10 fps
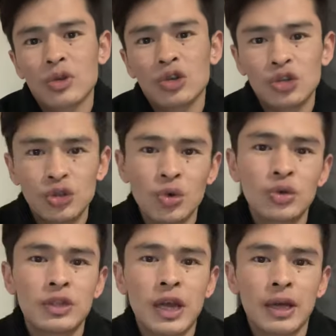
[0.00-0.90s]

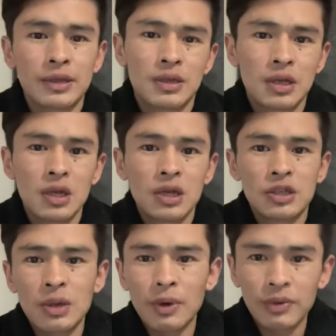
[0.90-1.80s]
shows that
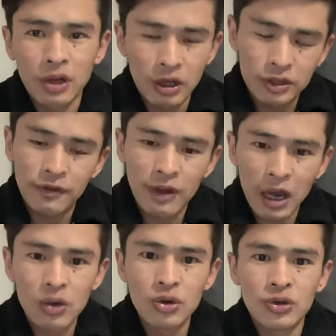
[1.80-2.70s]
some of the culture
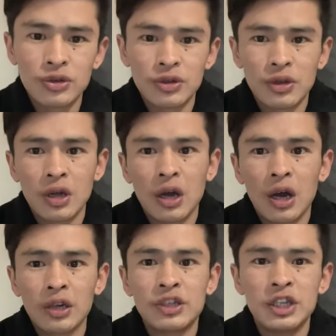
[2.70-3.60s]
values
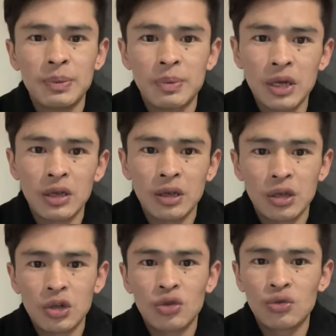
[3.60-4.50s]
are deeply
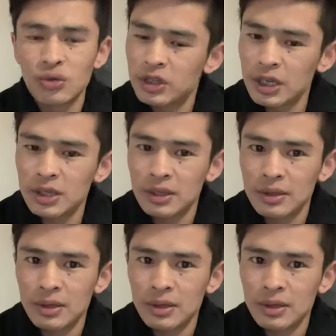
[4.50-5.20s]
rooted,